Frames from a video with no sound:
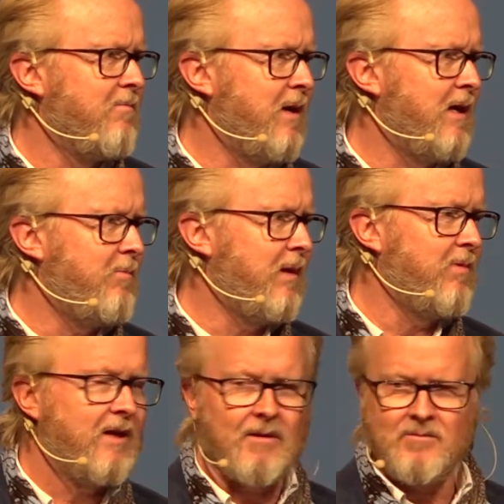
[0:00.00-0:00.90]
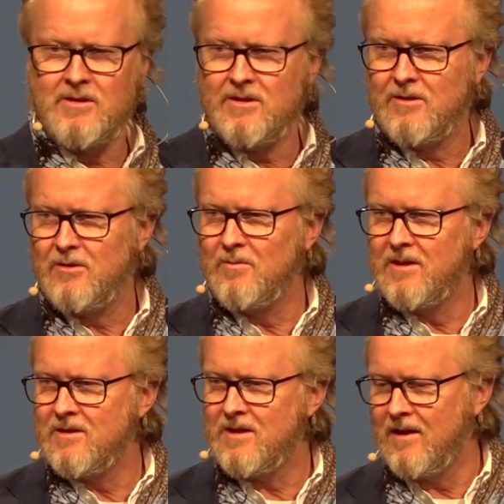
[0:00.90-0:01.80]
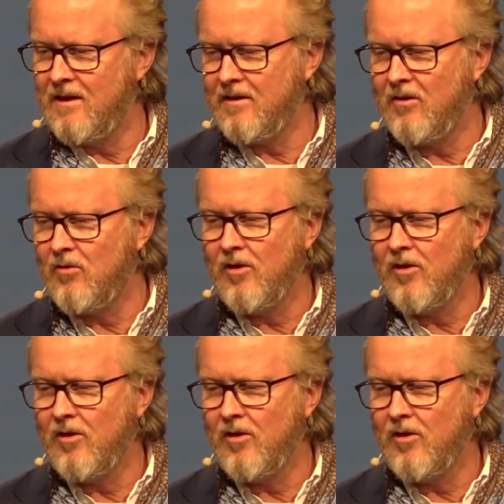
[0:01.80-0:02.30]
many people comes to me and say that, oh,